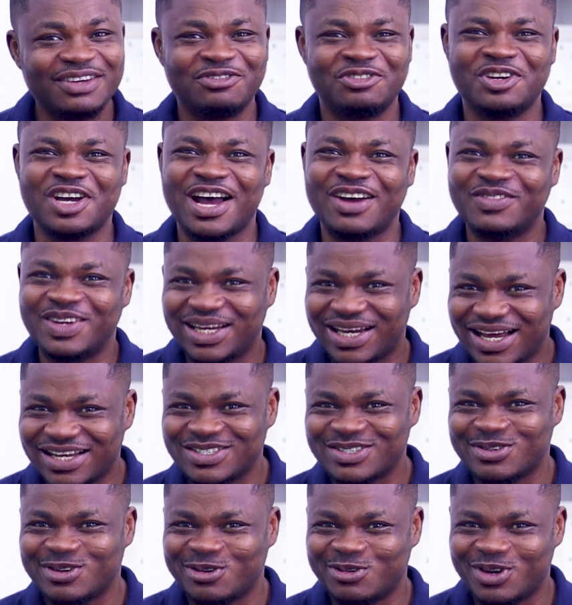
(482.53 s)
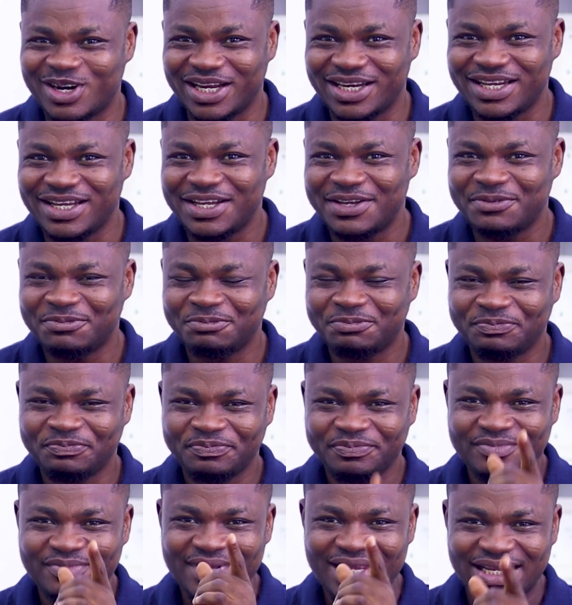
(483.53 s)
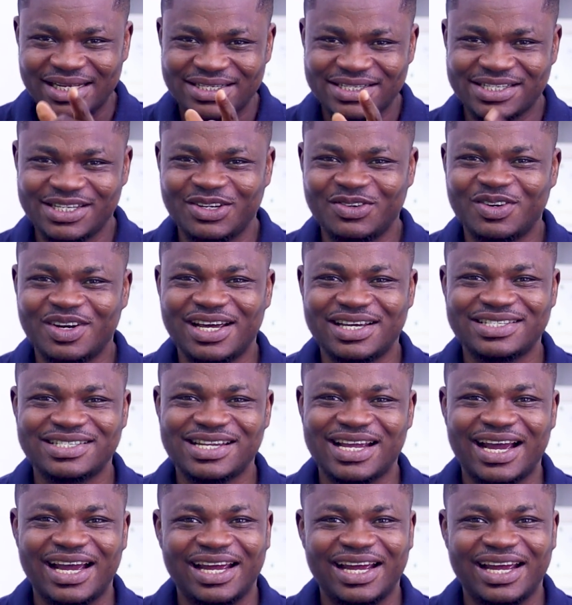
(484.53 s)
if you haven't done so already. See you next